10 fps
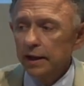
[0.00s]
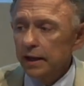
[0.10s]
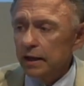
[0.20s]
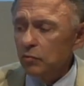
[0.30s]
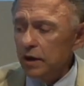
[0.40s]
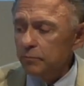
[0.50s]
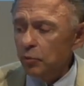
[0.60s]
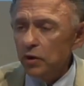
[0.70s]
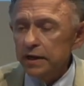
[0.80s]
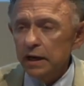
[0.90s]
And I want to
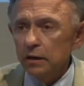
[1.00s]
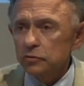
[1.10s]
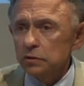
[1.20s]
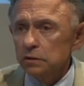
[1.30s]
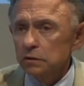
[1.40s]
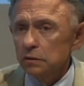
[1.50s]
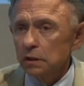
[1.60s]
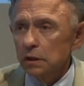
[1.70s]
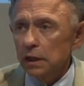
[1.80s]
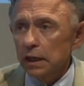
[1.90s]
point out
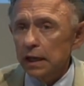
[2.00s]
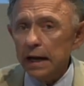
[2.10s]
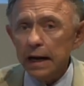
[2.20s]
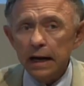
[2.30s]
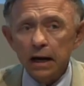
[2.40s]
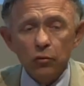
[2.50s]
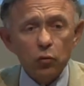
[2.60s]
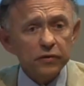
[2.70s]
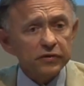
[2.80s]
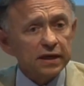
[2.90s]
uh, how,
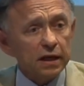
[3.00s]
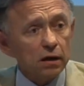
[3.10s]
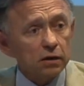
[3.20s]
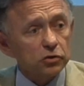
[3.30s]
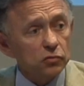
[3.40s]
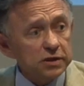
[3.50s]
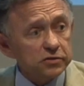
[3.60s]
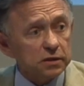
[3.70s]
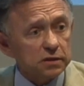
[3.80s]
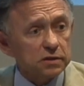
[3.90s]
what the
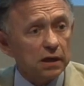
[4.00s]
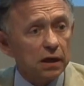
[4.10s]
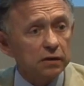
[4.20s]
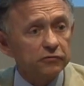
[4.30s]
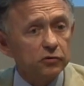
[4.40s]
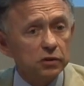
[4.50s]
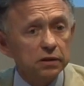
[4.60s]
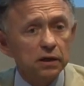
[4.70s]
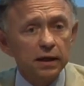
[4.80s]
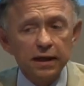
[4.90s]
characteristics are of
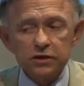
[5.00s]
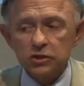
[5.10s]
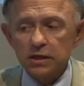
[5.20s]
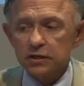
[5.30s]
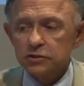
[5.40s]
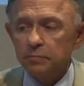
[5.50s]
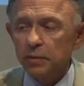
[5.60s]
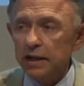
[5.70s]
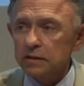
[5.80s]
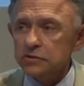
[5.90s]
good education
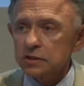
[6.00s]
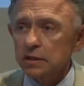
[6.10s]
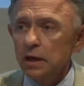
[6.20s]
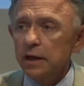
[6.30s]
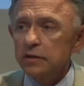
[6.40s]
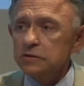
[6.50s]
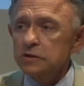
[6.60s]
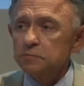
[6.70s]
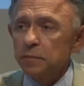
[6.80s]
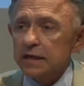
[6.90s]
policy.
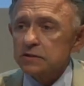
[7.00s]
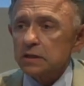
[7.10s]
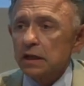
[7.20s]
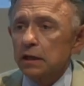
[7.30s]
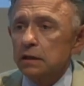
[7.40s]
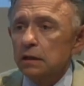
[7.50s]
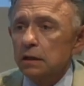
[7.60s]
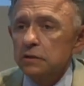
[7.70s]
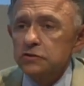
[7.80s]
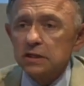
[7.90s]
This is based on
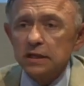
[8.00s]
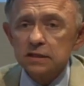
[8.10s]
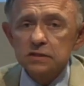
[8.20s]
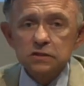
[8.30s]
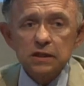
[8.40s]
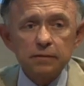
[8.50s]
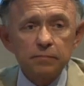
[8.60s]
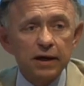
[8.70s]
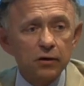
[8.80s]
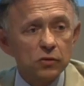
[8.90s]
uh, studies done
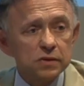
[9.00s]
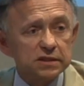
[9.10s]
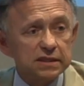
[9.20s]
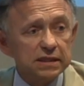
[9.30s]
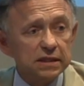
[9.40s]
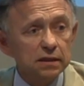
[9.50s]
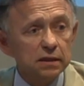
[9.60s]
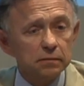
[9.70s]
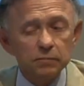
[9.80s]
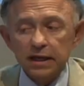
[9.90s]
by
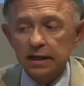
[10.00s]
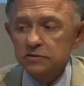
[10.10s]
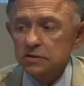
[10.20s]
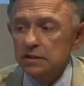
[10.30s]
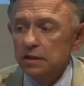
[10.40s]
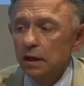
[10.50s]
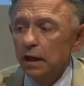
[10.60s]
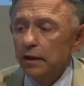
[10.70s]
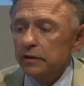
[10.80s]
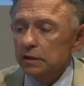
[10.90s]
OECD and McKinsey
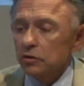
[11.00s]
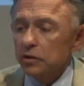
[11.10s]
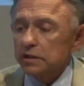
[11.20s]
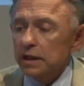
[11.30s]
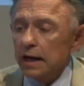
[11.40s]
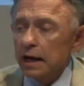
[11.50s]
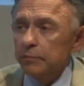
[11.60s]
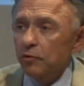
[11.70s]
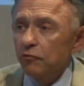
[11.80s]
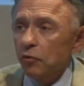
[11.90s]
that looked at high
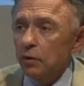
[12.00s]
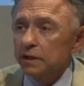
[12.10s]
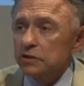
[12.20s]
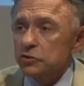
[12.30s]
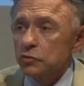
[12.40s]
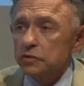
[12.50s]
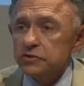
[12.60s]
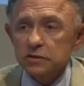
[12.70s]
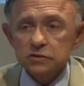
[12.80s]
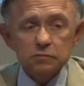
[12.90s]
performing school
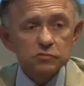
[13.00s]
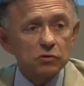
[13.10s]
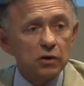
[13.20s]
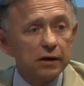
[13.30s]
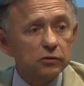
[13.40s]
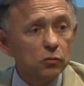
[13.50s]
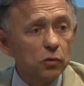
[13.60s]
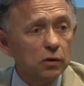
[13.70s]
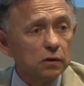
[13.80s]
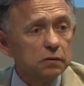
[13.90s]
systems around the
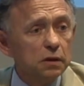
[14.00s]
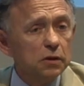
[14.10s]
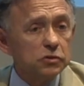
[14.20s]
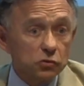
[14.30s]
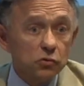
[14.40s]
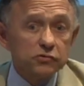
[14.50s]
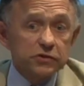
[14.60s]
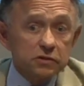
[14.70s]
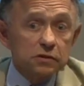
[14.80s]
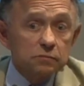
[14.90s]
world school
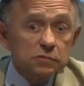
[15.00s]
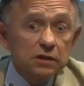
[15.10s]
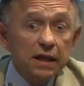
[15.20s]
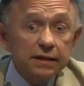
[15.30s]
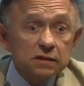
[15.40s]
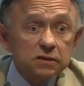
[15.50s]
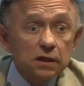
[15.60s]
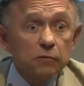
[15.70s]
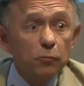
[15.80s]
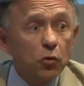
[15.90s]
systems like
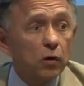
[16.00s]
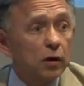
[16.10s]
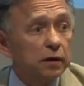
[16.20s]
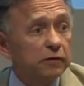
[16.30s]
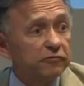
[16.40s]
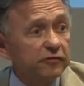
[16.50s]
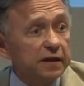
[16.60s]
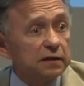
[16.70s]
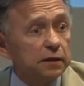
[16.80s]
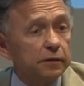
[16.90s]
Singapore and
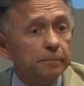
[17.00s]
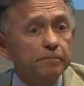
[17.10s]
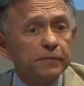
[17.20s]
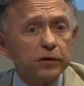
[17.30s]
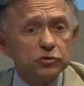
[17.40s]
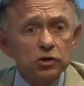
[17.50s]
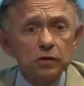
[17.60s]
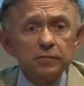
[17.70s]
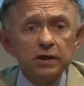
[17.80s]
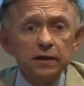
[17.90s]
Finland,
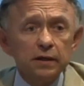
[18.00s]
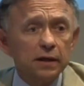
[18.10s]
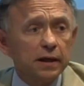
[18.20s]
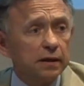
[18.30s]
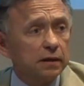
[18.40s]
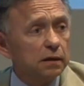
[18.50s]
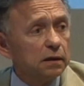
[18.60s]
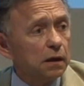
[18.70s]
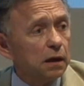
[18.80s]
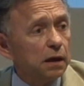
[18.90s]
Germany and,
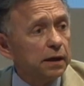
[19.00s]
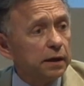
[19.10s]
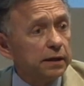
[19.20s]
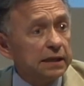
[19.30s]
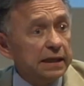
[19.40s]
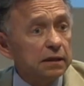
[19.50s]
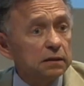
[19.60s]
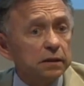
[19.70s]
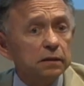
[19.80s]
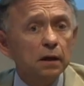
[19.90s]
uh, and
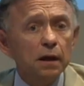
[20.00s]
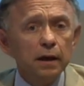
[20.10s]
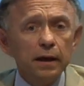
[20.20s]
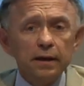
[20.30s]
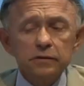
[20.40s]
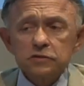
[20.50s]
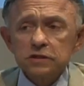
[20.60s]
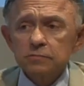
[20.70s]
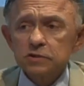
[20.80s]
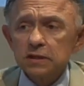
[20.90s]
England, and
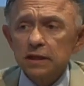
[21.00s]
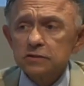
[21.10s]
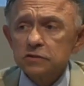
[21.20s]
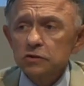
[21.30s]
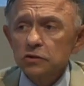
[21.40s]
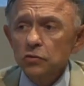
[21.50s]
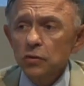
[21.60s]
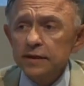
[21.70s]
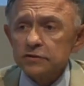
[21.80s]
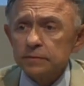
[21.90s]
some states in the
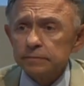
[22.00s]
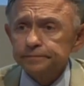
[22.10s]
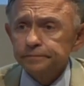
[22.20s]
US.